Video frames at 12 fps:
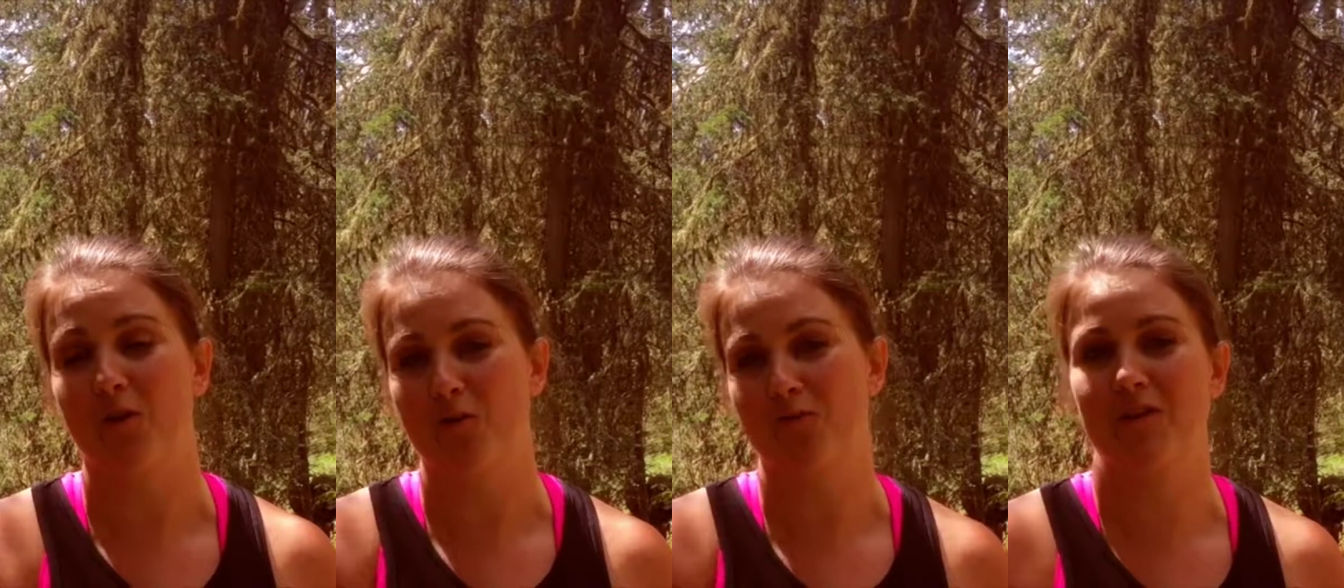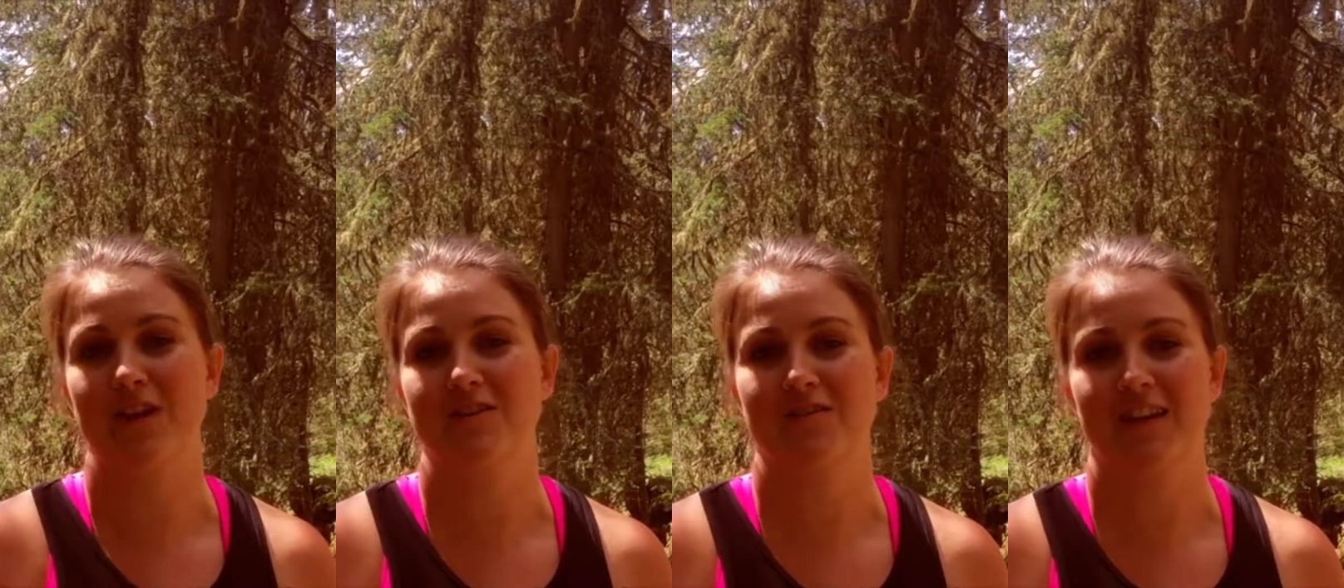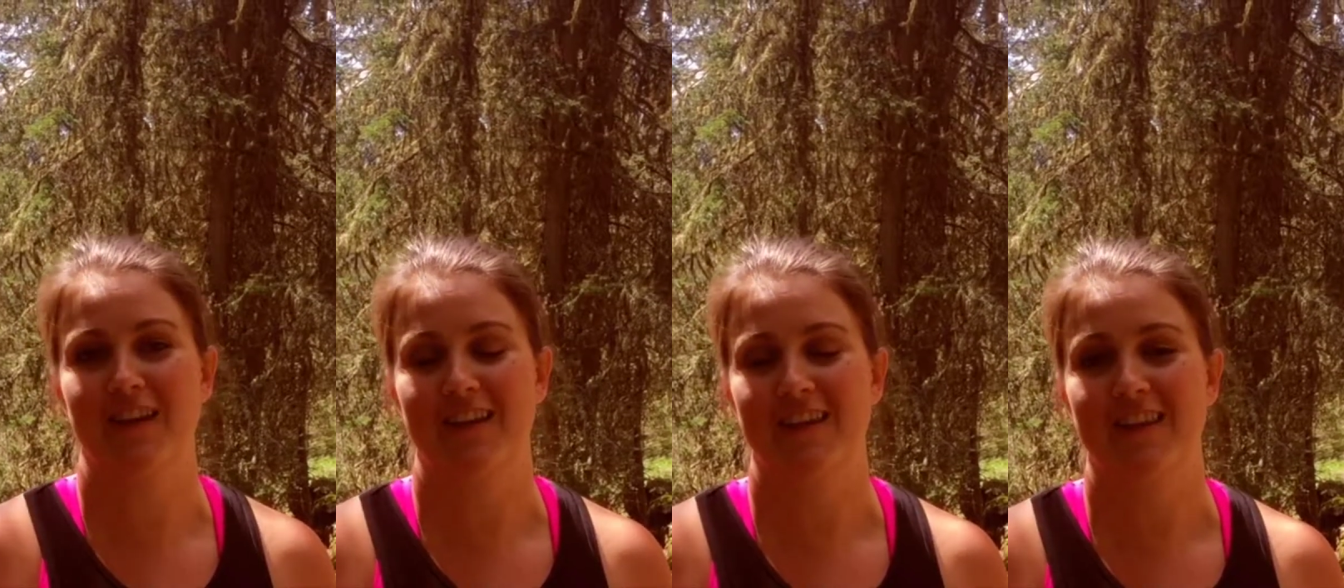own victory
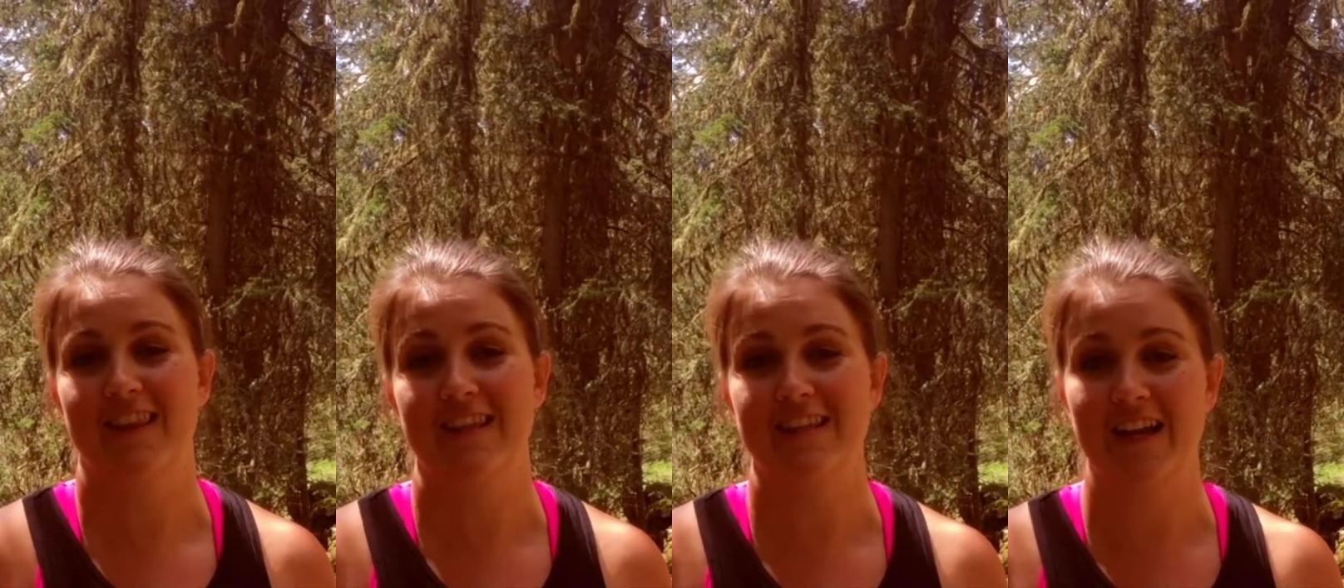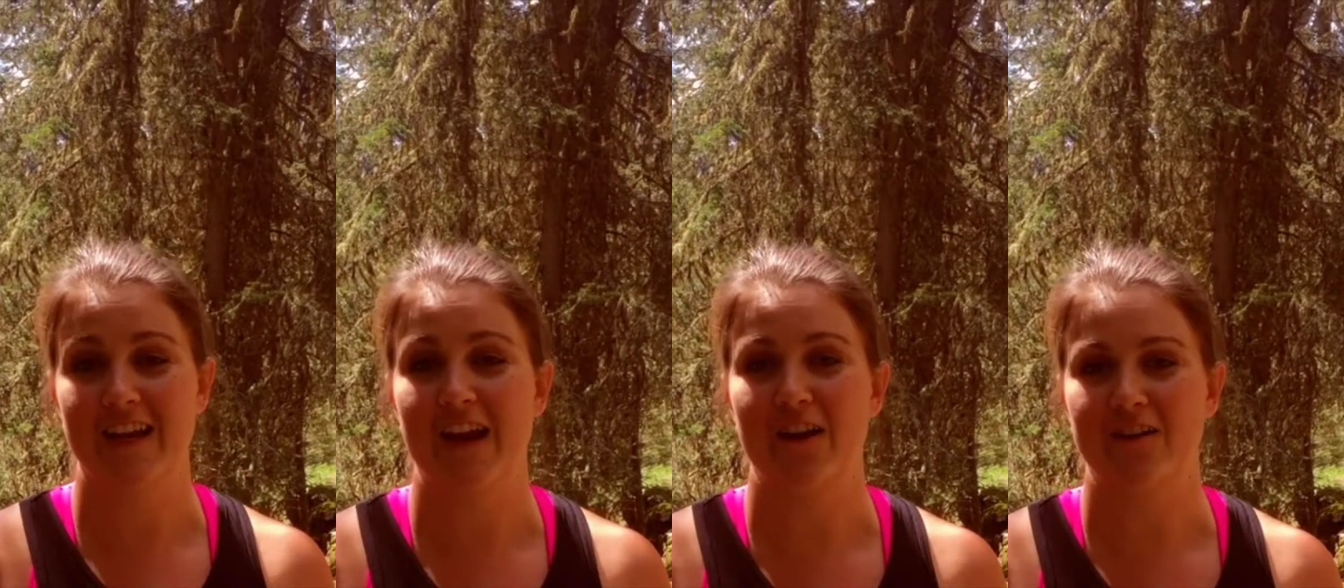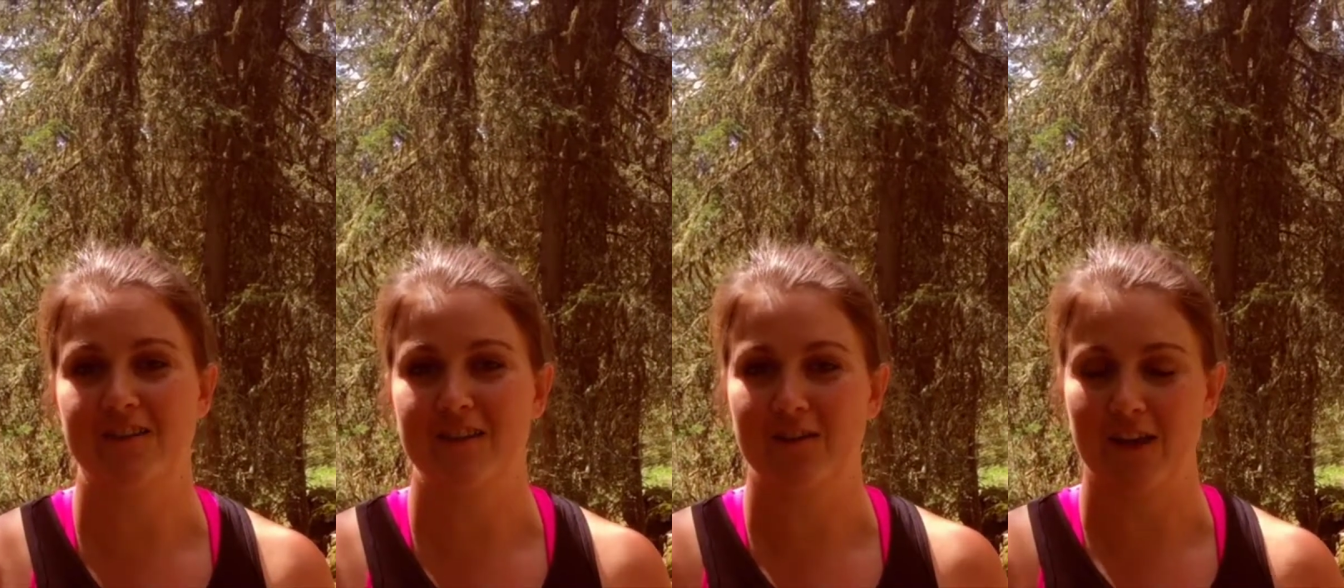in these kind of
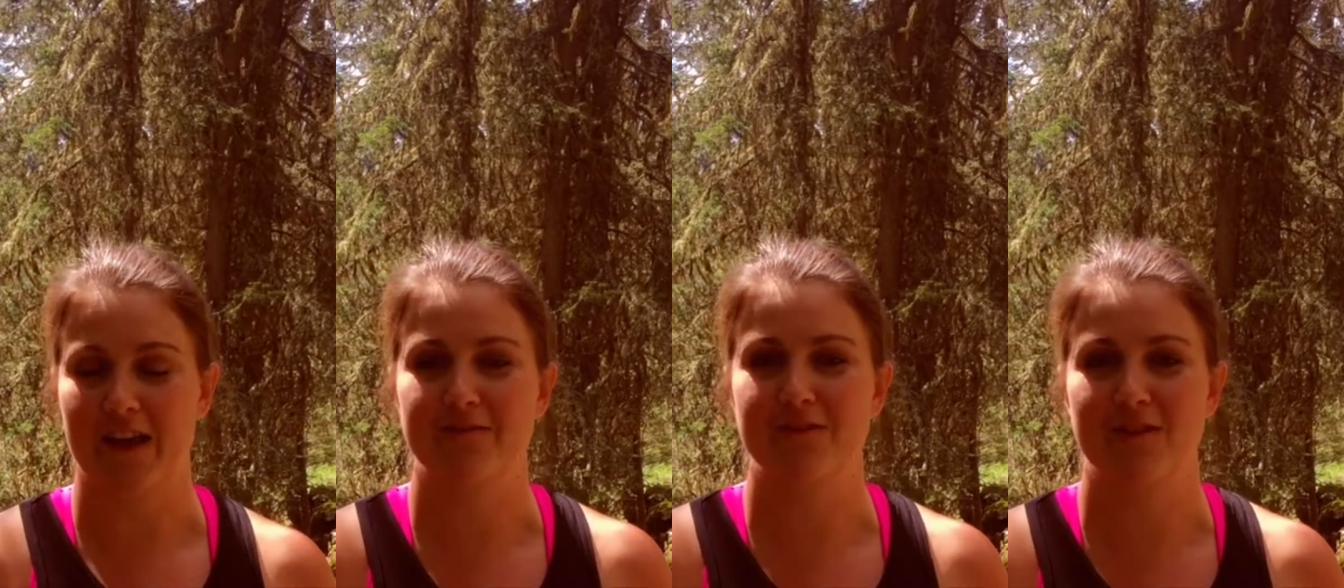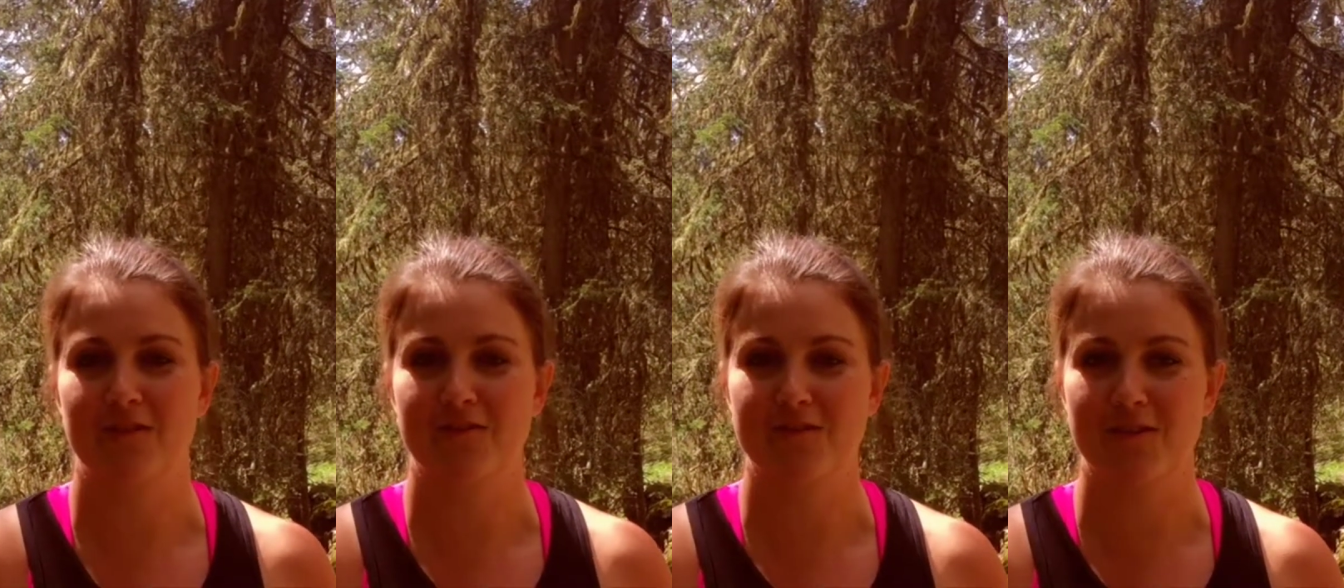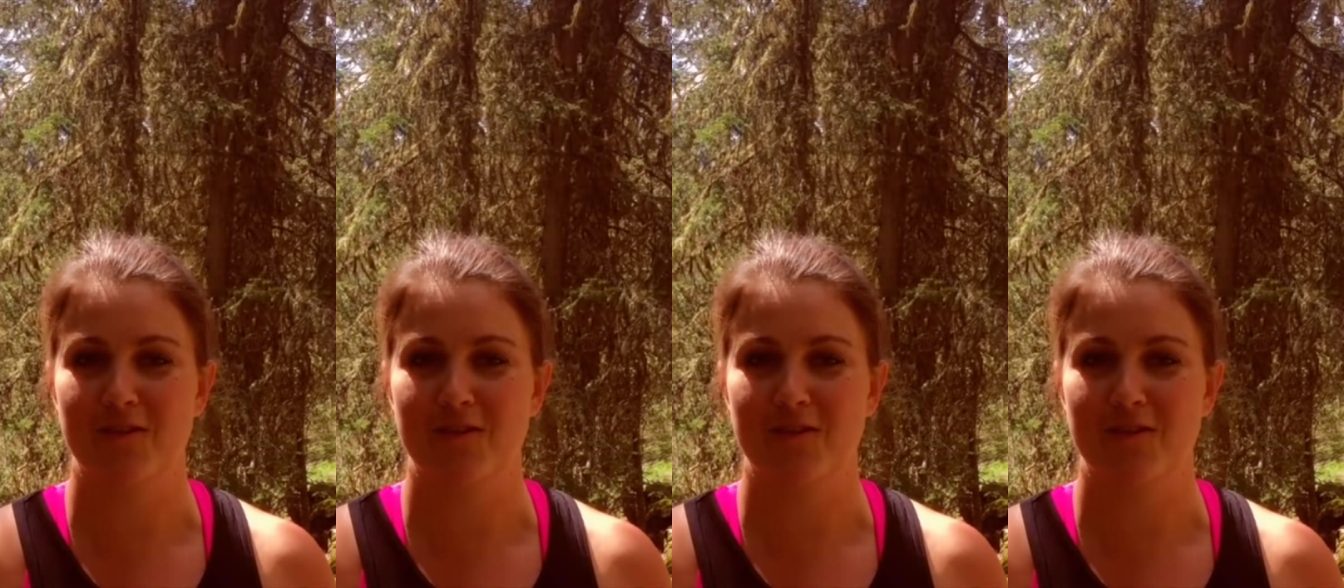areas of your life too.